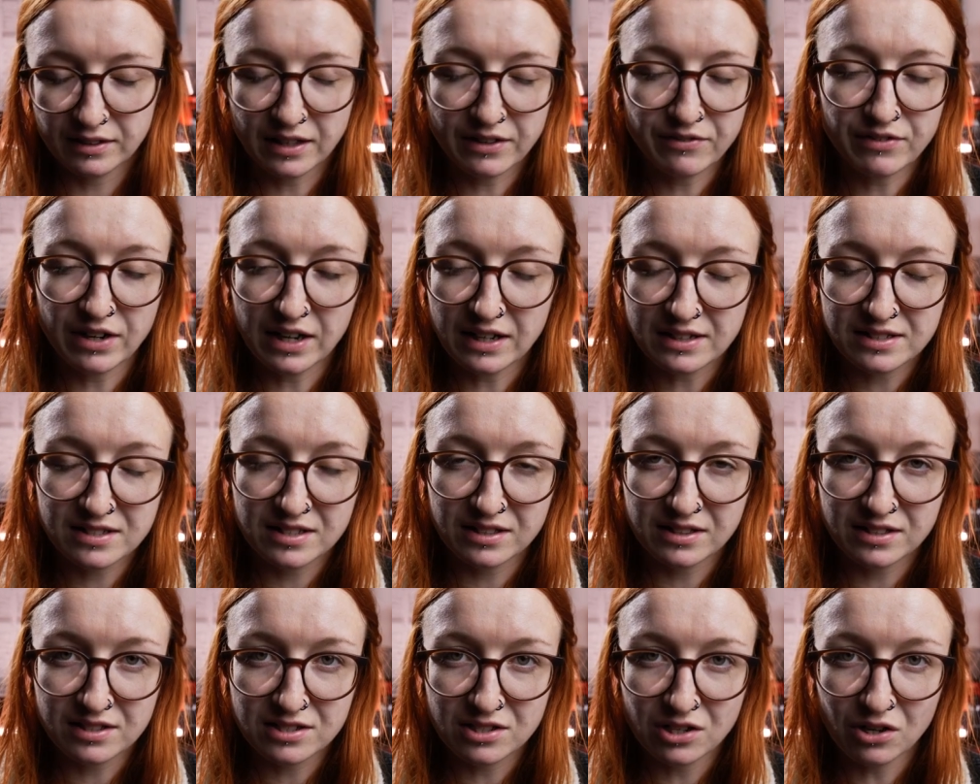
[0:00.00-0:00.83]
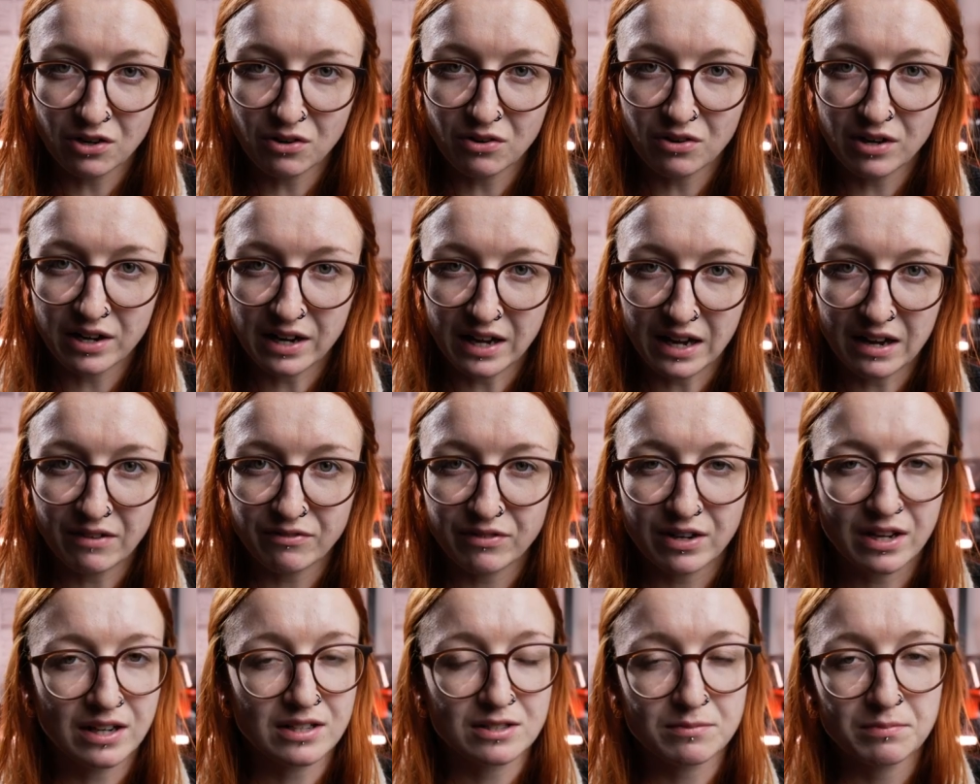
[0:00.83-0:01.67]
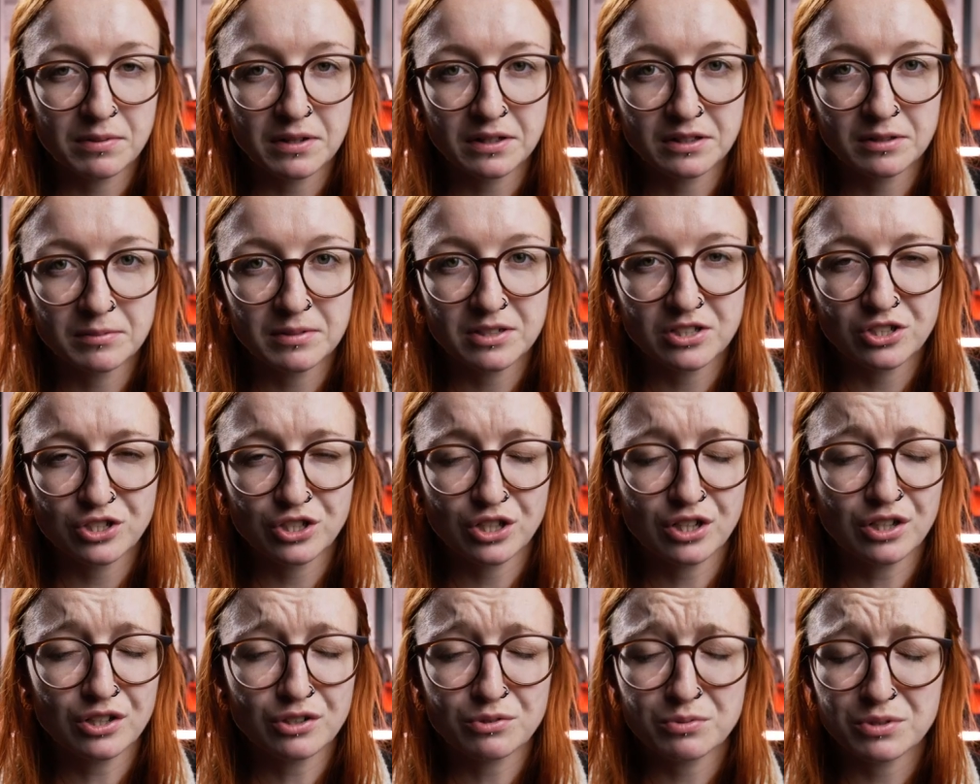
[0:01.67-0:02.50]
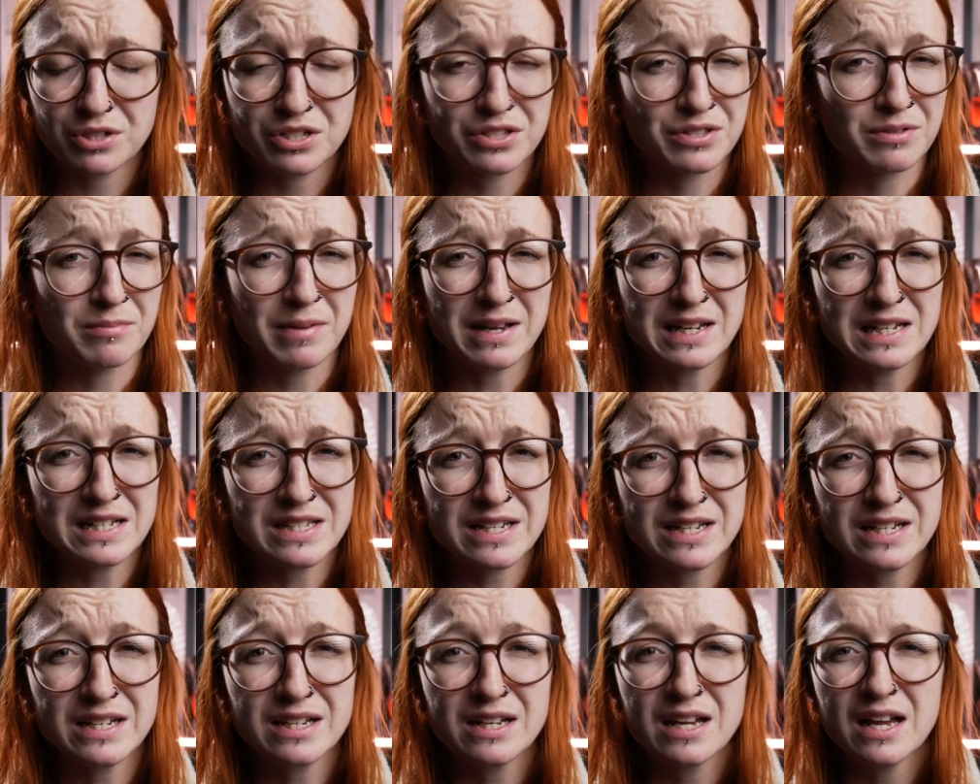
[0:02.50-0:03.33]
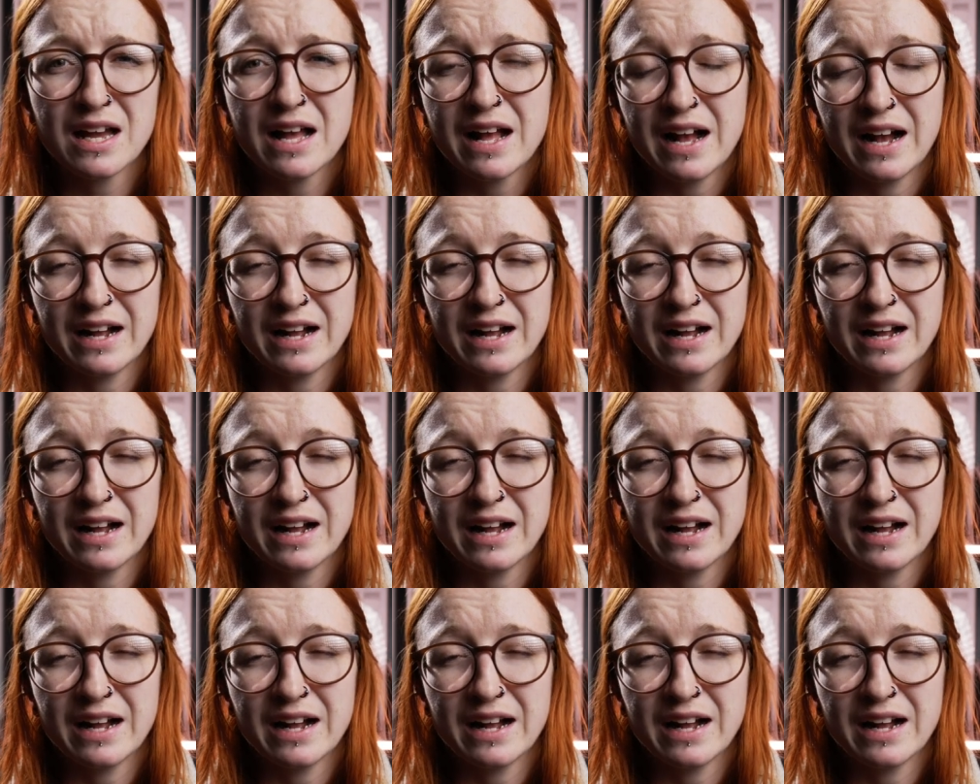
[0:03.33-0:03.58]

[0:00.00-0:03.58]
they've lasted this long and I haven't had to plug them into charge, which is amazing.